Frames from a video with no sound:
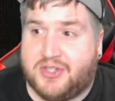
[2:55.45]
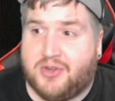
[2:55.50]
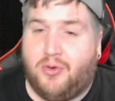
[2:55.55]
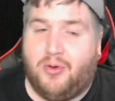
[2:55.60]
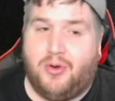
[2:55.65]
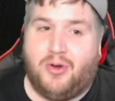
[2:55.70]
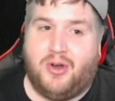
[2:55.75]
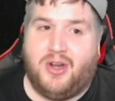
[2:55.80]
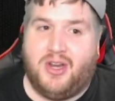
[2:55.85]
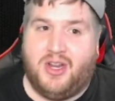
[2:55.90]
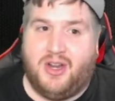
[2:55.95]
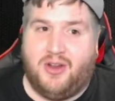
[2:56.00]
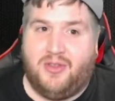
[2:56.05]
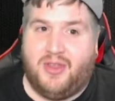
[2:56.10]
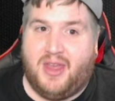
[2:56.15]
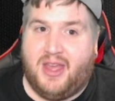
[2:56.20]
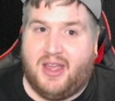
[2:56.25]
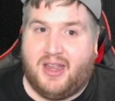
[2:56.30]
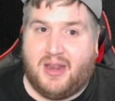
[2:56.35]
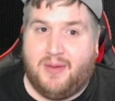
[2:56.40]
or, you know,
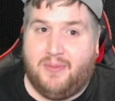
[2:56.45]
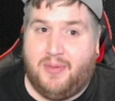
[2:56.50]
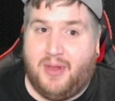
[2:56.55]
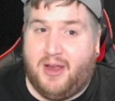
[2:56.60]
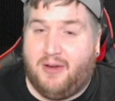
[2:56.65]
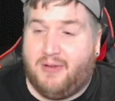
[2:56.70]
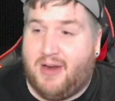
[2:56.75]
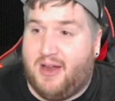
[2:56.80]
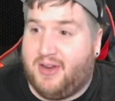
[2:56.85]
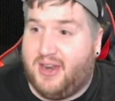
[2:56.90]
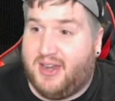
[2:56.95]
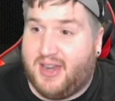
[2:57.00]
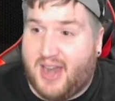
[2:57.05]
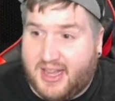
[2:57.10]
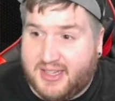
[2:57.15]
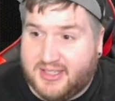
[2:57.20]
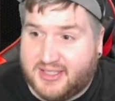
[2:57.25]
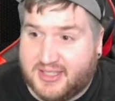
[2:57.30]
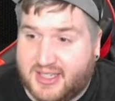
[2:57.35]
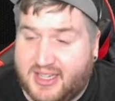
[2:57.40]
that can play around it
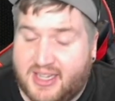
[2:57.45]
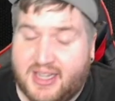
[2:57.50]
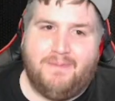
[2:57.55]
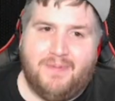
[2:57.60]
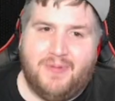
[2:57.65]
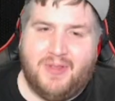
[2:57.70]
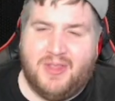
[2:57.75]
nicely,